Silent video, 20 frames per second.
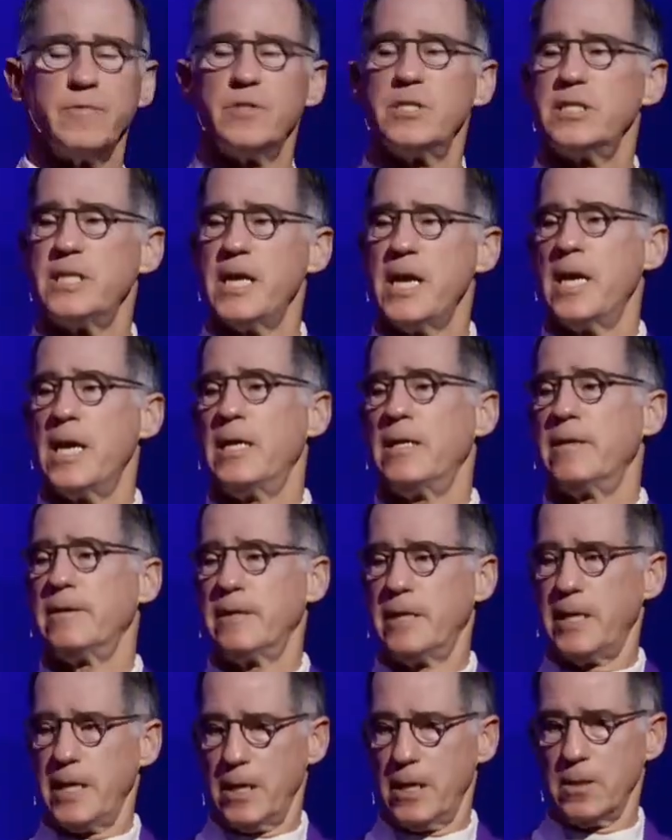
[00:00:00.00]
of
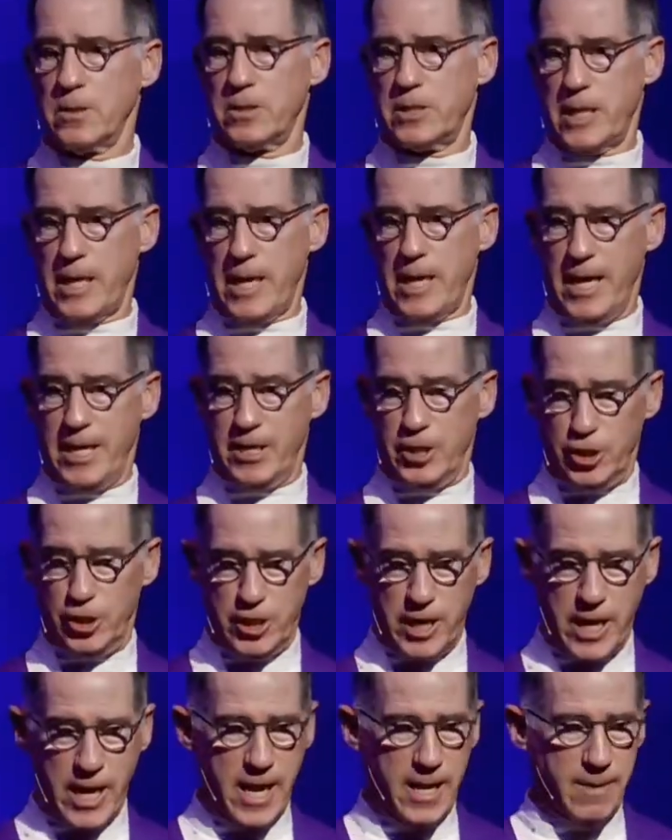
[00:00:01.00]
sin, guilt, and
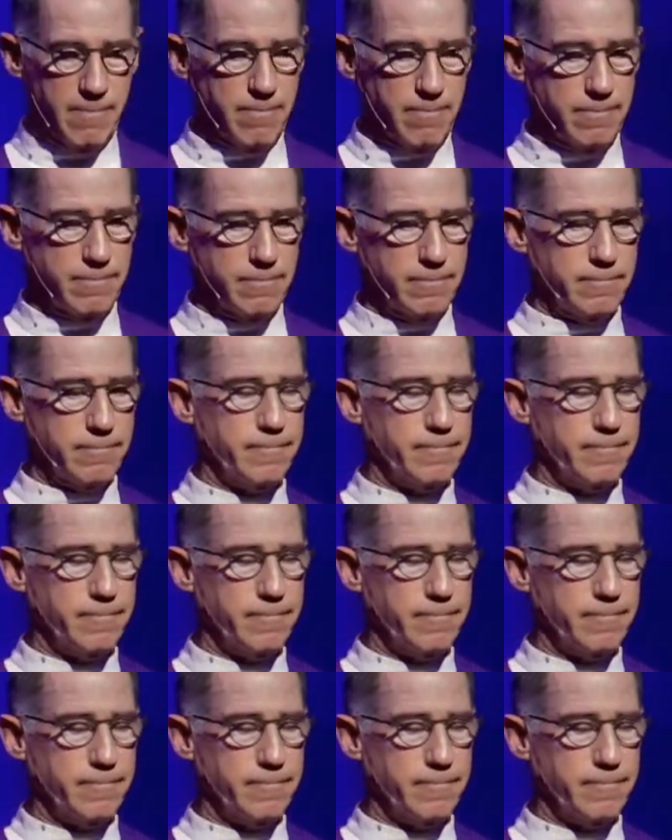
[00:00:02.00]
shame.